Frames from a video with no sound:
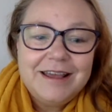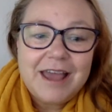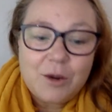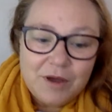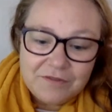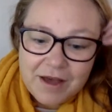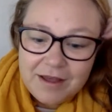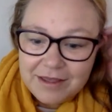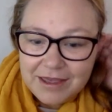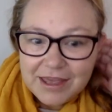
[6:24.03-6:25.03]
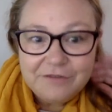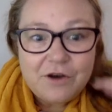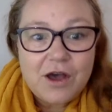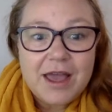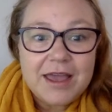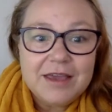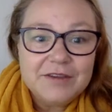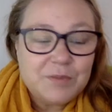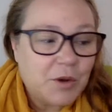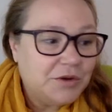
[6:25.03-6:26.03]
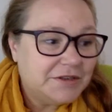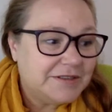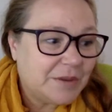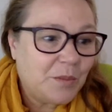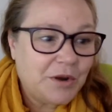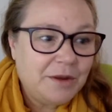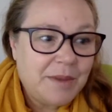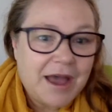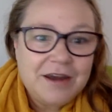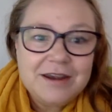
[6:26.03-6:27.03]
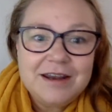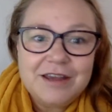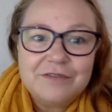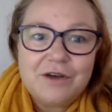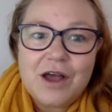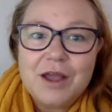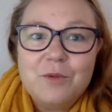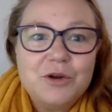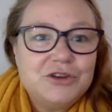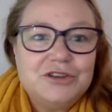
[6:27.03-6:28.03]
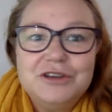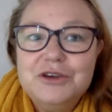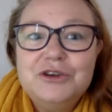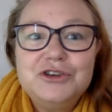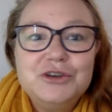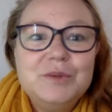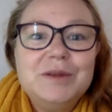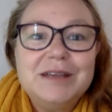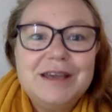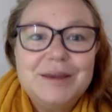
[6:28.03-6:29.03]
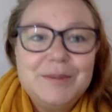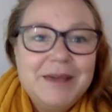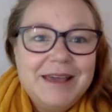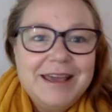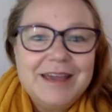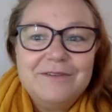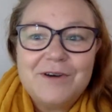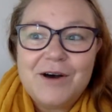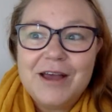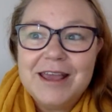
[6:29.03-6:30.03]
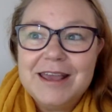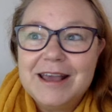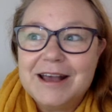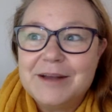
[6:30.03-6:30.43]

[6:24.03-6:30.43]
However, if I spoke to someone about it, if I watched a YouTube clip, if I,